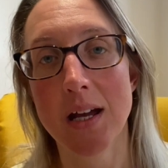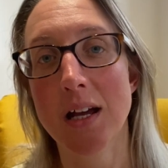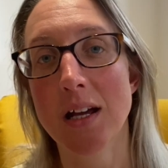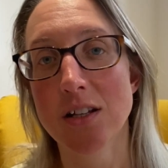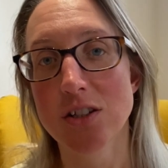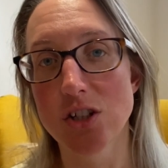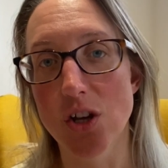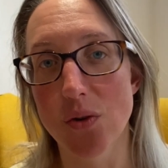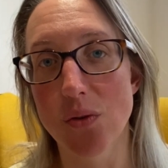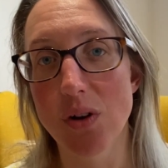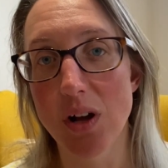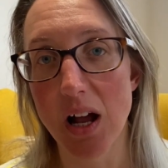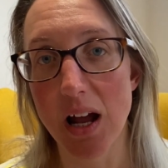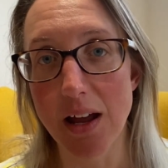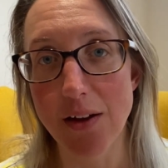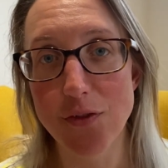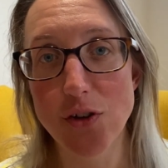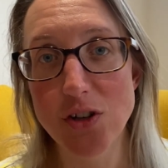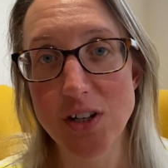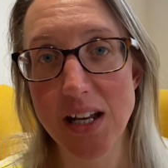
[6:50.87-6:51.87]
So
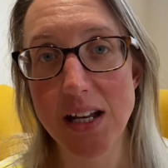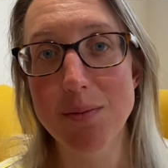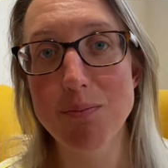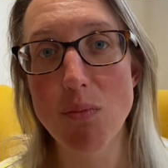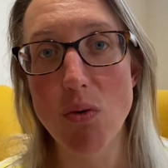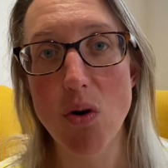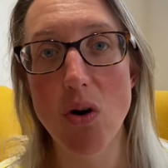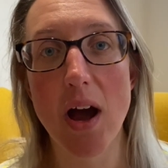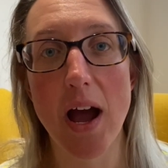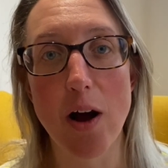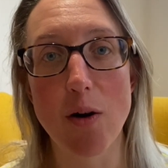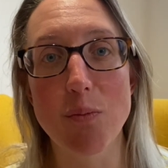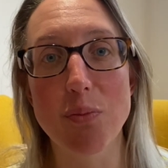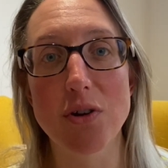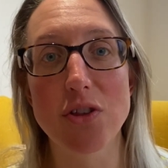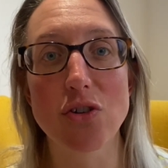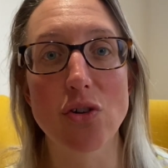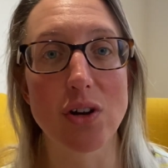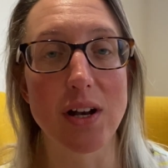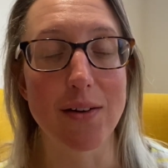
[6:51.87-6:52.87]
if you need more help with
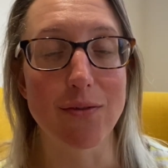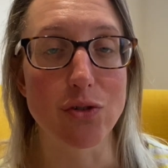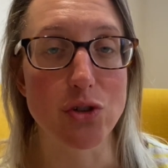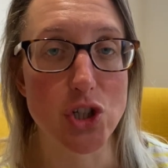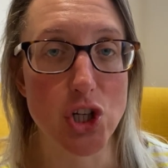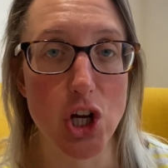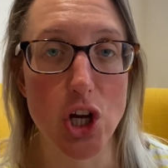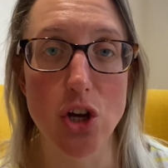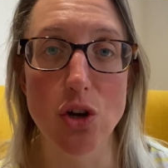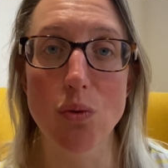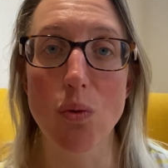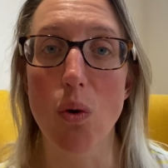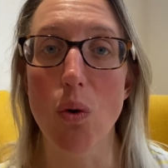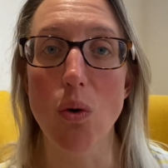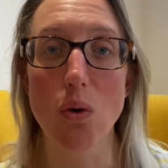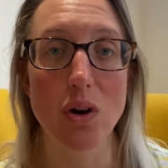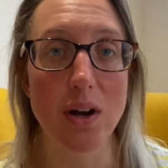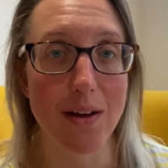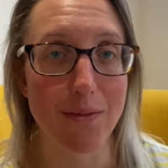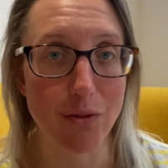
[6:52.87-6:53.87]
your level 2
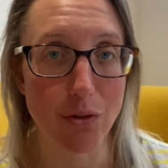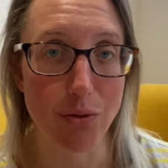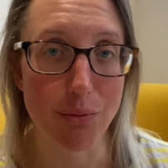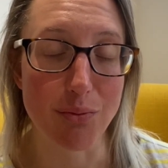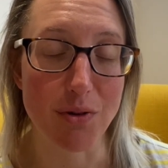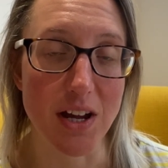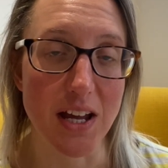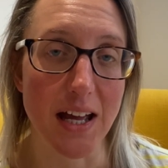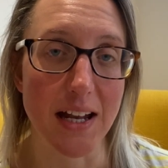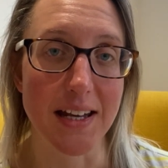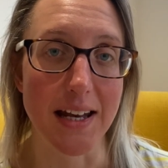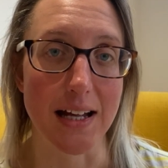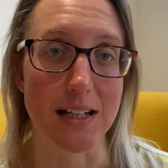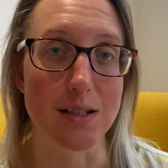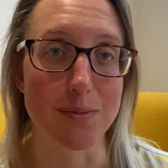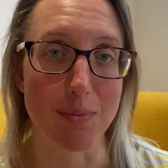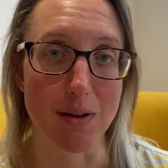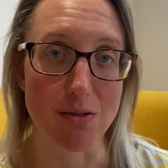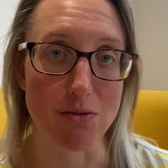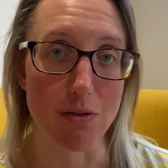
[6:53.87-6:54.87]
or level 3
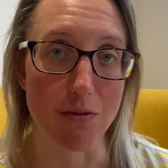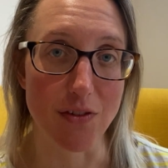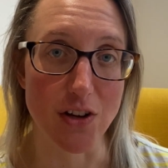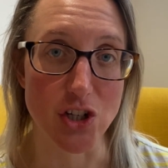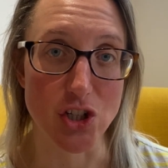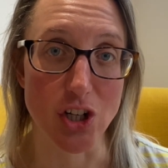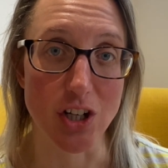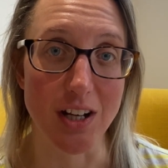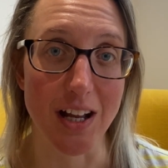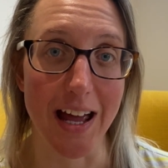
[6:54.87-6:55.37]
anatomy revision,